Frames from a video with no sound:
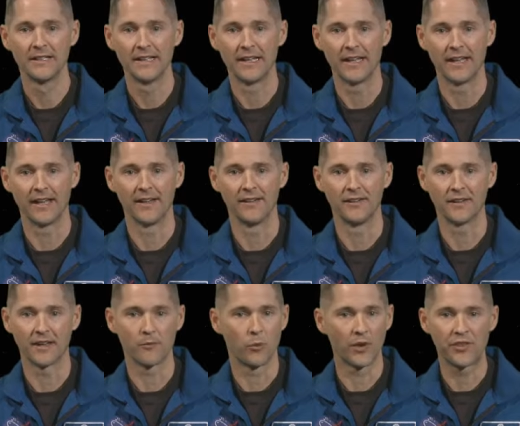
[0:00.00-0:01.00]
And
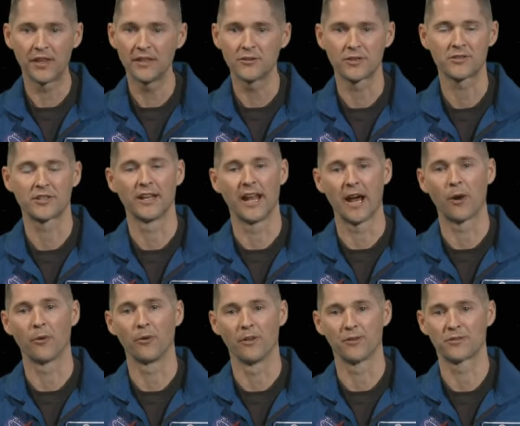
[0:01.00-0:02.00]
within just an
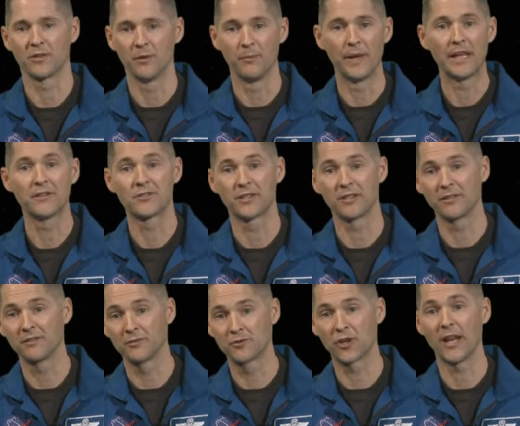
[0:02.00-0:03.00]
hour, there's an
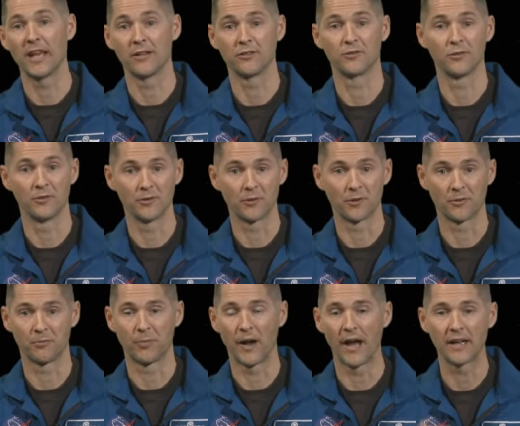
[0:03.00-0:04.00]
amazing change. You, your
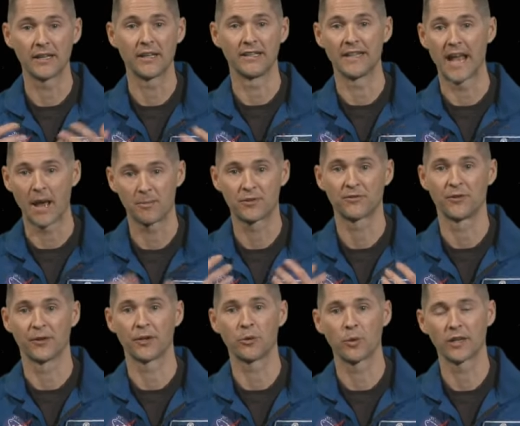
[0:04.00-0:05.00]
body adapts
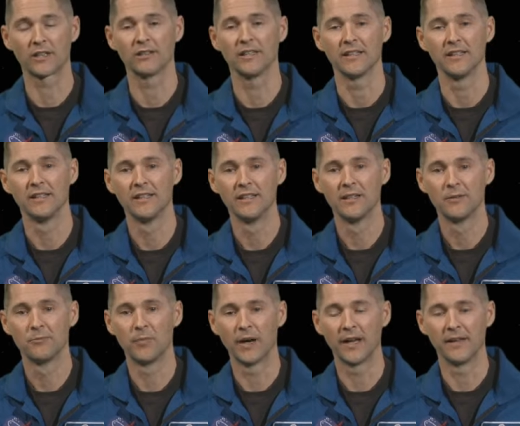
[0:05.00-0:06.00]
very quickly.
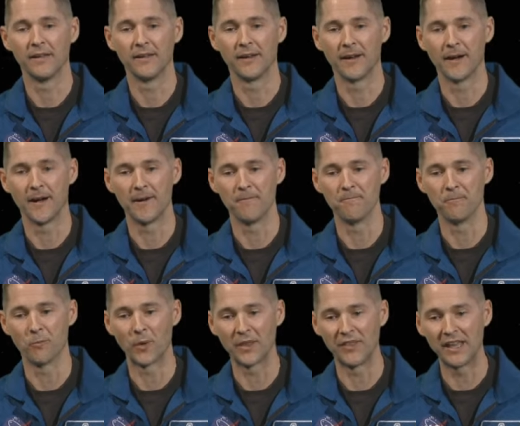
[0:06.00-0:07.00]
But um,
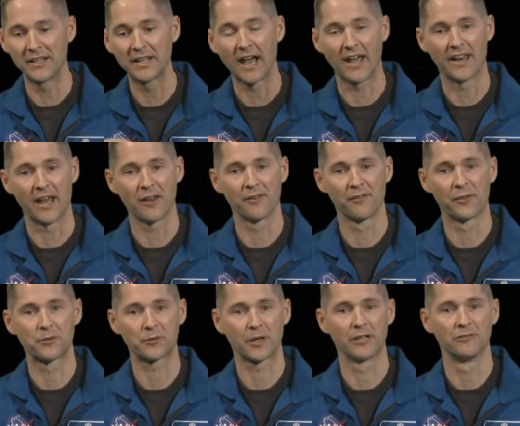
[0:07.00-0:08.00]
we then got out of the
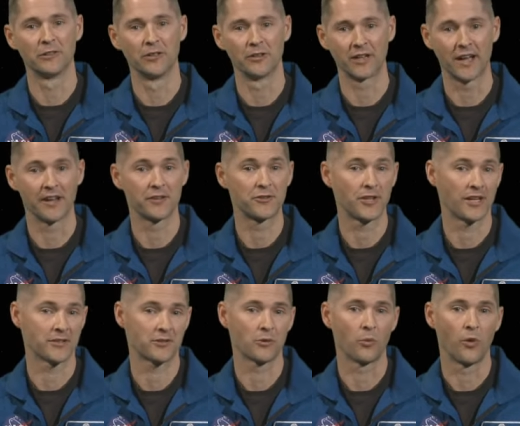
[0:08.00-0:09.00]
trailer and got a
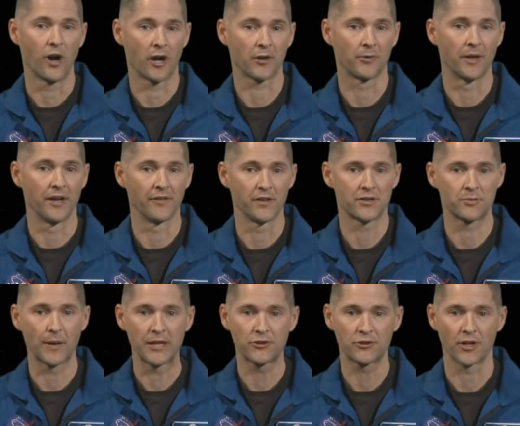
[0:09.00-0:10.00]
chance to walk around the
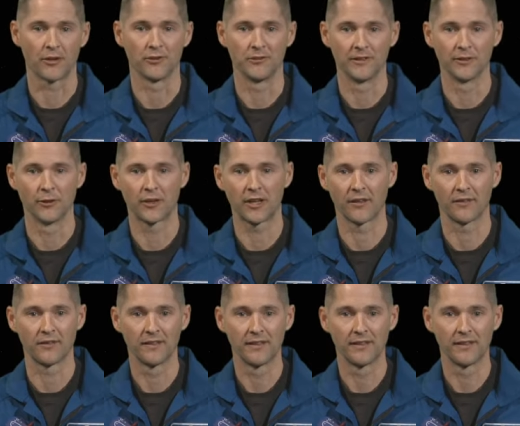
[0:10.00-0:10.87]
space shuttle and look at,